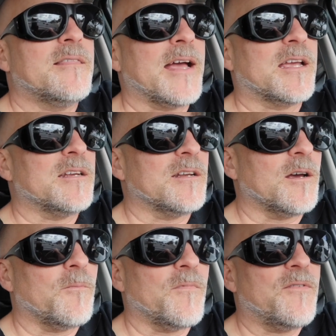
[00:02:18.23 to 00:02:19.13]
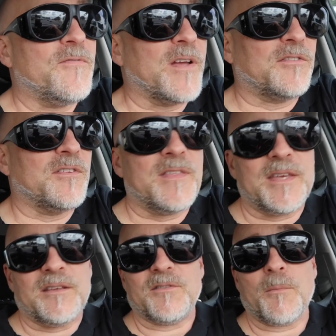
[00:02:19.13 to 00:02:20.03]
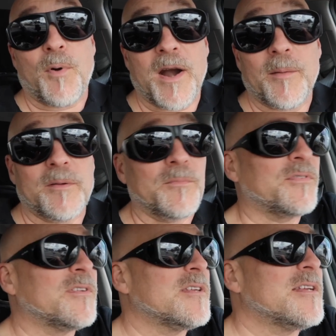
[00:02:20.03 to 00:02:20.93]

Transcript: that can um, fix these problems,